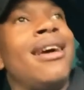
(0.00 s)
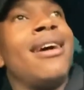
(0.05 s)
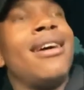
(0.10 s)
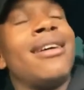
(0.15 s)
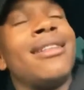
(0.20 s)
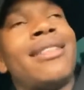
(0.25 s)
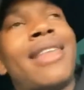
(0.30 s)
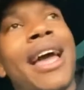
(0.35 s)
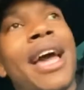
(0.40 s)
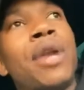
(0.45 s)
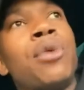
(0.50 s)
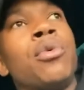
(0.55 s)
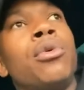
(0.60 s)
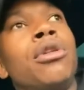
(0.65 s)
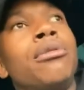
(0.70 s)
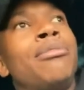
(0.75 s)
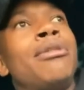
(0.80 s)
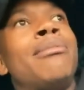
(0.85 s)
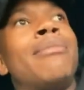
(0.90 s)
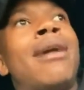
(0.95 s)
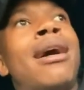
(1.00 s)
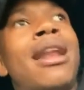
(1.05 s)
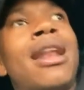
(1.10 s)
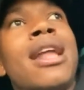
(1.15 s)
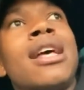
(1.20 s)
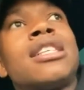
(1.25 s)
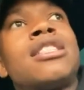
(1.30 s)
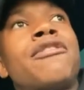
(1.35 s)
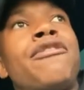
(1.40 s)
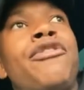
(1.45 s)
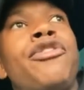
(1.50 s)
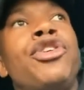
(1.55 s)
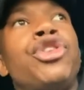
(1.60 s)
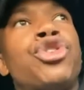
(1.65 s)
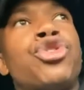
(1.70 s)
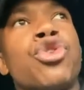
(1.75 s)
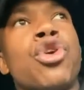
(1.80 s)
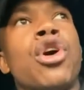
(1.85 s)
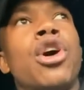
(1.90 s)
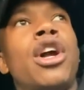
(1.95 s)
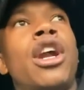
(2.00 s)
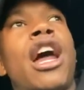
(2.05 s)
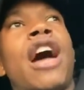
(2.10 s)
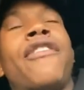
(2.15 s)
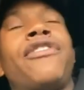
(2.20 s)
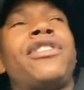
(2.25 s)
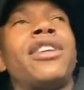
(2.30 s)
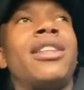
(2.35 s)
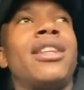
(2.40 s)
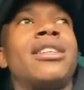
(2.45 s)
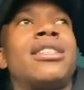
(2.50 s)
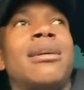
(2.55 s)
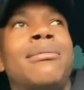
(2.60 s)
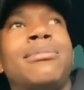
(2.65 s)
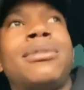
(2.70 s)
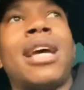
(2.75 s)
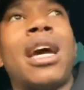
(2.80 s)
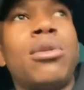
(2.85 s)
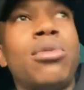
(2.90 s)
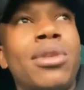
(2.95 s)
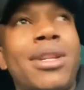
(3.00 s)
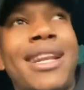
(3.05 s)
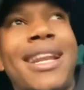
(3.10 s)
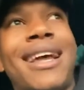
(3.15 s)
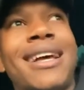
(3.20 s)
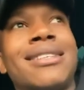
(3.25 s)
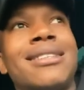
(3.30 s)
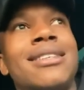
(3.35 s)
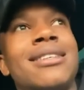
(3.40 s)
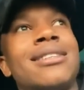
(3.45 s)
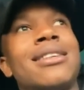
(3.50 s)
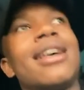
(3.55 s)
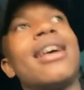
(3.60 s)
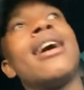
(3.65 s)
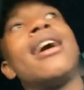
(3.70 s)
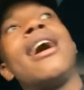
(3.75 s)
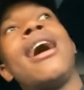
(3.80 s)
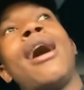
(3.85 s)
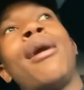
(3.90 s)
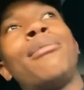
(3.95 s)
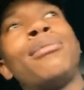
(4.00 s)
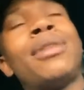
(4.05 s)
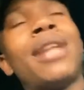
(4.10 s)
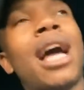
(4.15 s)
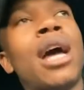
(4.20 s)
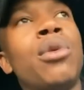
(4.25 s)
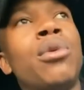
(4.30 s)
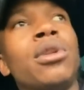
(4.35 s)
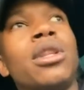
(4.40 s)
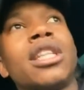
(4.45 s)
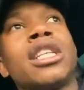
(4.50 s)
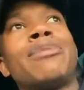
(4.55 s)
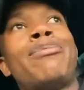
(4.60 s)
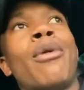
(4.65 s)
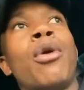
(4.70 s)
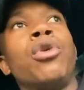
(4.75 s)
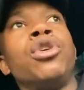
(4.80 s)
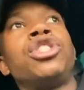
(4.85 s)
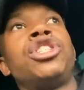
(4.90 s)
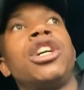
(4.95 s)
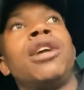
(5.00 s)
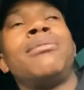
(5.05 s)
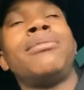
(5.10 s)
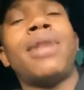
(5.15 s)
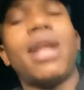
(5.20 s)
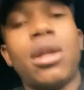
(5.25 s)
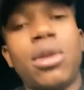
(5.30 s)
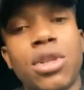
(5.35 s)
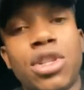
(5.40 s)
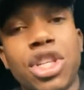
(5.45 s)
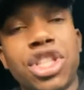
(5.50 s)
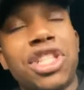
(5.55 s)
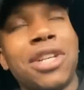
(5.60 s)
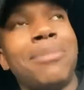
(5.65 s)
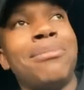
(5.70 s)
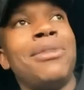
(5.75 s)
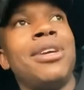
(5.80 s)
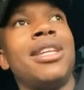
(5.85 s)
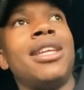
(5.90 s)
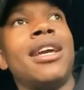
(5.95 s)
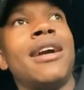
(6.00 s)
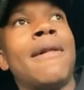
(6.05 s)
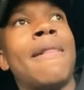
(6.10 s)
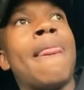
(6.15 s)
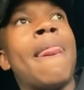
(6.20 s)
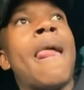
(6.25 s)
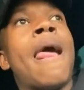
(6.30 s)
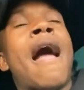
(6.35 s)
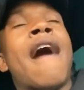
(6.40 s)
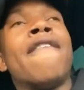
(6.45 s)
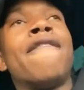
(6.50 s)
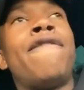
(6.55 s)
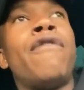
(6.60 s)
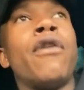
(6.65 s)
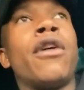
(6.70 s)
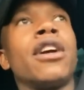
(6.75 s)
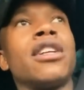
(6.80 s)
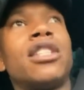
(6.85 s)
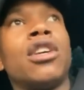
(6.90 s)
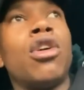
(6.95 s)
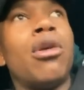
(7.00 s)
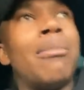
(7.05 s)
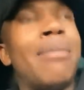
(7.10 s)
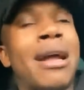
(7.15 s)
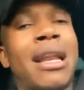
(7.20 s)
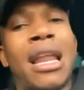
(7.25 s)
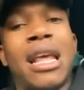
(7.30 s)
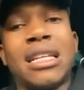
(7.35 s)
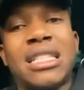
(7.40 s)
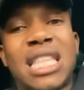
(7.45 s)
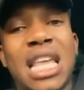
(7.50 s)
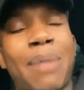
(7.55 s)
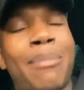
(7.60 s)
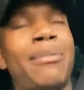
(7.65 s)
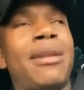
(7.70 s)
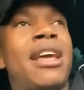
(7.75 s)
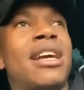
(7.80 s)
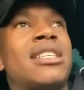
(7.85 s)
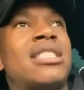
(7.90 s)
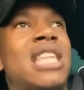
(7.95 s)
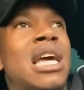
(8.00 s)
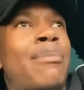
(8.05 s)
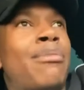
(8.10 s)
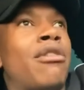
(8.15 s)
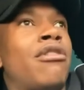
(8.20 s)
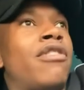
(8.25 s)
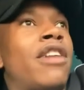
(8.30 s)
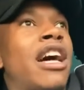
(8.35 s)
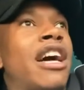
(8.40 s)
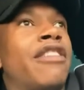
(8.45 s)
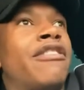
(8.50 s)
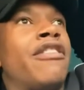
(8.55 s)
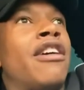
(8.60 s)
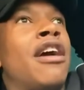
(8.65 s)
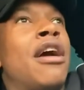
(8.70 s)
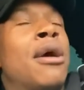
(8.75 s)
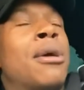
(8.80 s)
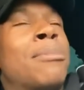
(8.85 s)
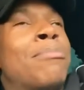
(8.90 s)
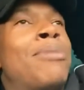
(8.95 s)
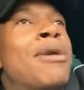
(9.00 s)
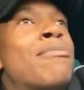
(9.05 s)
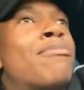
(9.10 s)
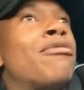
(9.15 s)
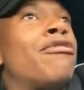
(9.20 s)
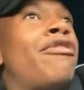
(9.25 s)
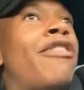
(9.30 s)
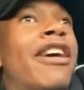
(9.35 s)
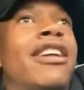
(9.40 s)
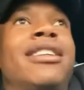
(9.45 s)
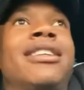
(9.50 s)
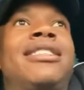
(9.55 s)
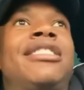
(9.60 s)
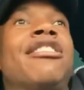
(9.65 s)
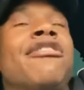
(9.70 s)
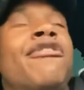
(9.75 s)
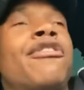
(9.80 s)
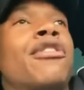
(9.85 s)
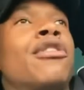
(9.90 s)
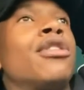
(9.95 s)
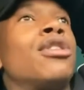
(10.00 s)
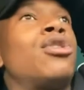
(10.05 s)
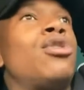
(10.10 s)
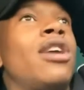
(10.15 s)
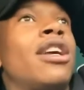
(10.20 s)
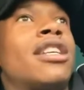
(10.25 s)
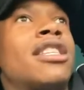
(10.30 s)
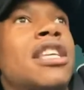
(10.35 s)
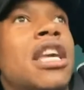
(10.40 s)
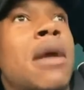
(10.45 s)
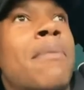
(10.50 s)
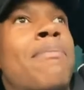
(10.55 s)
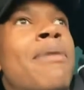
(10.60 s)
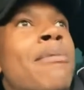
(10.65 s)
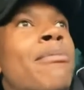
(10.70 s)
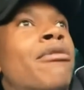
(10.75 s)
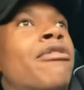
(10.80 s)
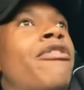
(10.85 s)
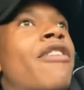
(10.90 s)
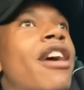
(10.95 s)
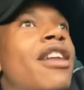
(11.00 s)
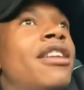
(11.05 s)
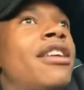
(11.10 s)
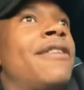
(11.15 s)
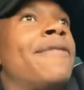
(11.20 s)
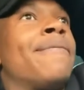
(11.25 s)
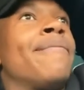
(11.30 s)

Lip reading: that will be my last free tour. After this, I'm done with classes. I'm done with exposure. I'm done with social media. I'm focusing on my next step of life. People find it difficult to accept. People find it,